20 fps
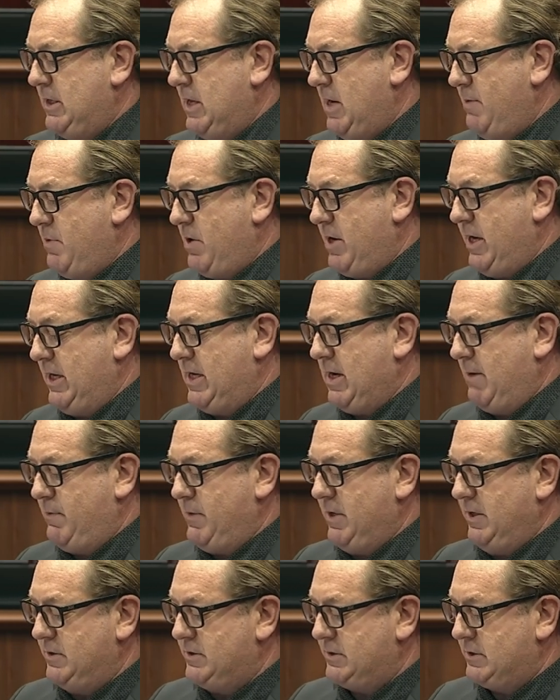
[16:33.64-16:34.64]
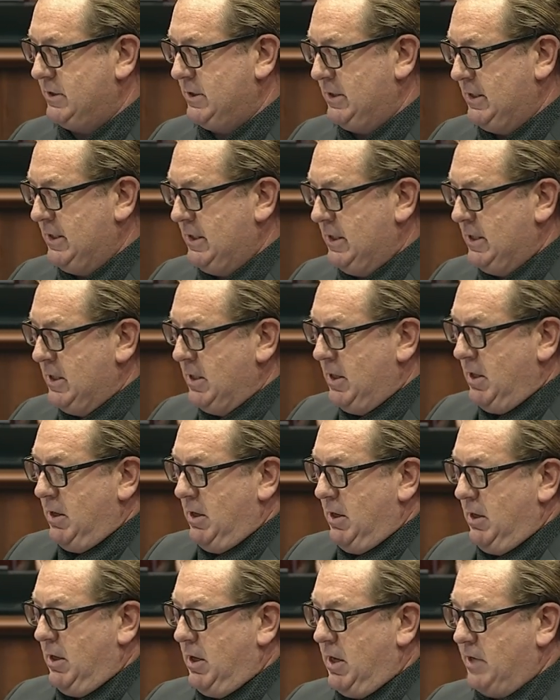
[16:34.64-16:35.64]
and mining companies.
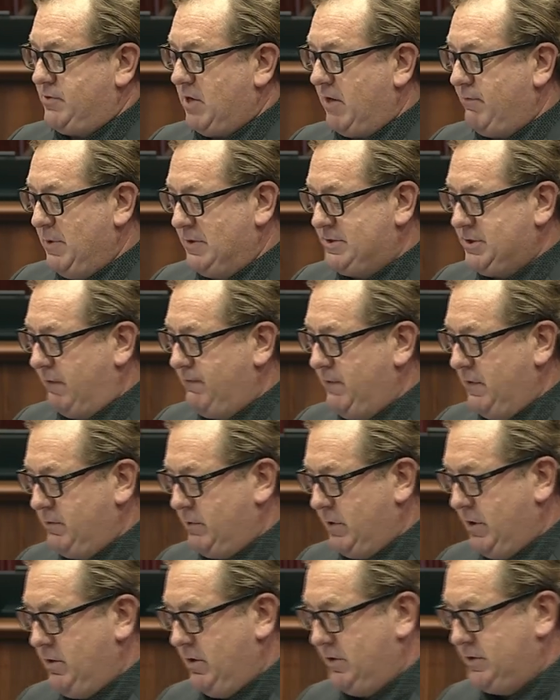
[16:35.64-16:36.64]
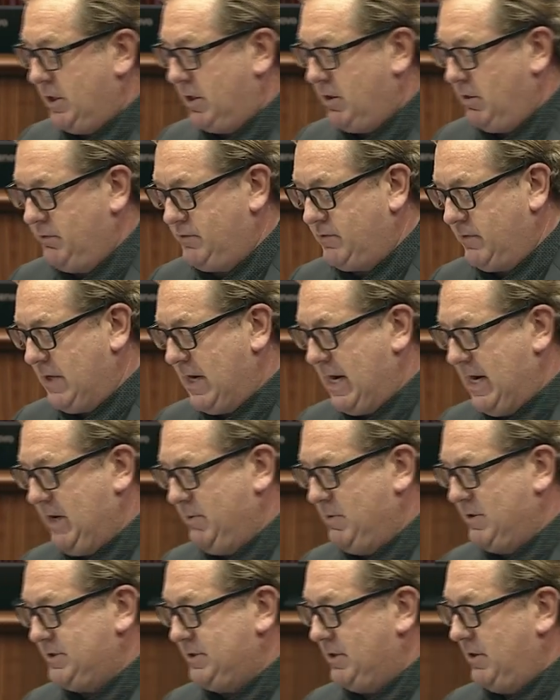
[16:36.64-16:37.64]
I drove myself into a huge hole,
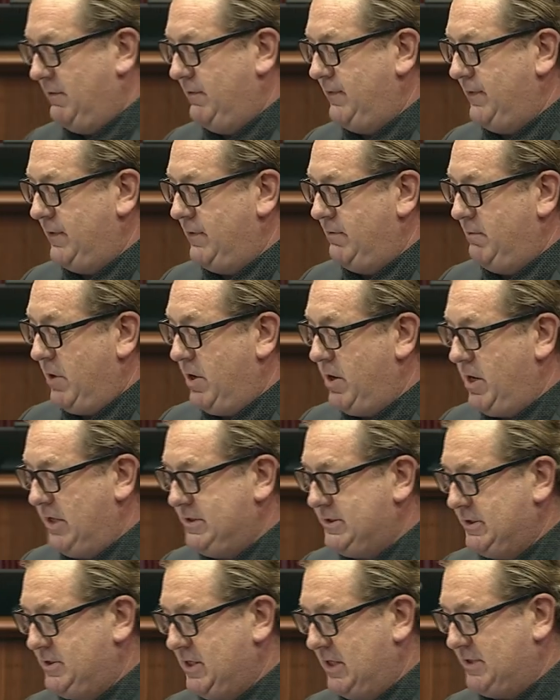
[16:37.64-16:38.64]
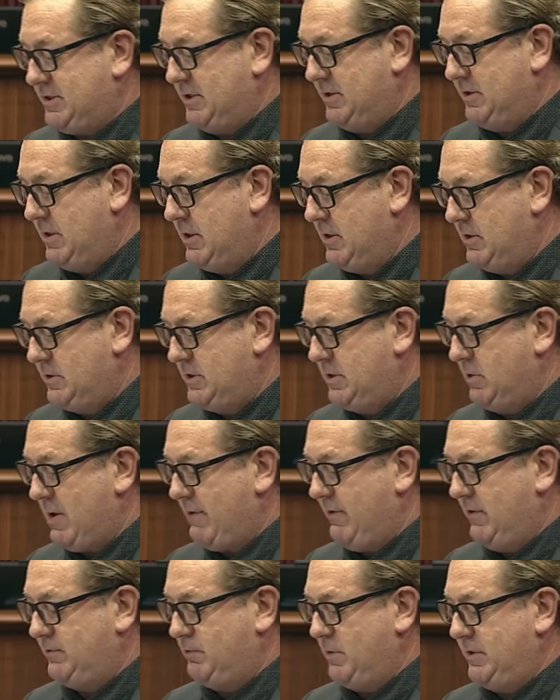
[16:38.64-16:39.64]
hating myself. My only suggestion to
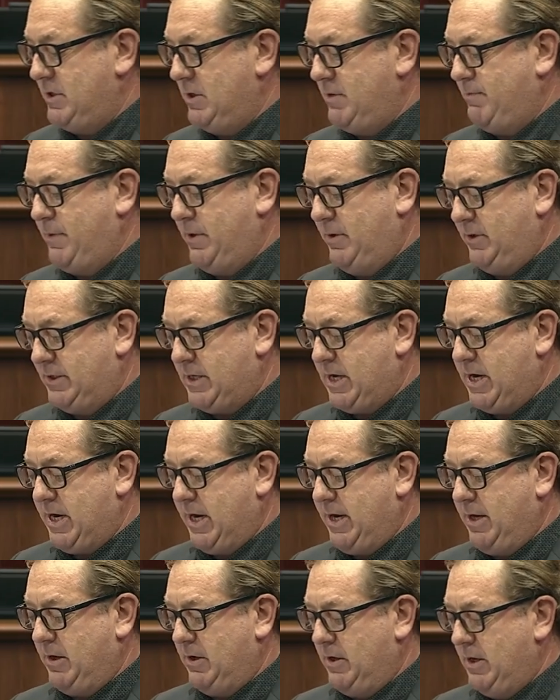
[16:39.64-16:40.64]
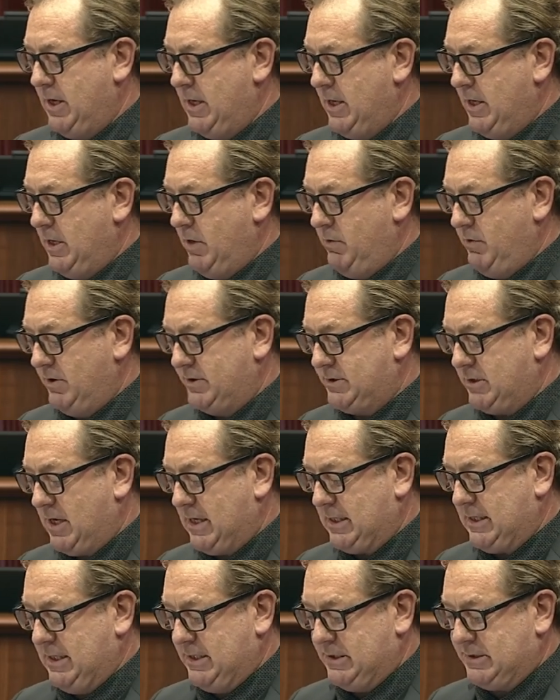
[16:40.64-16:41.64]
others with the debilitating illness
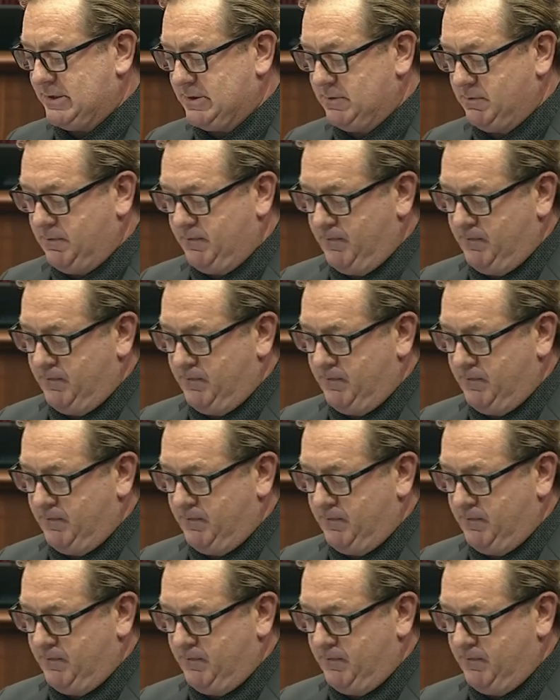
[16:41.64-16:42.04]
like this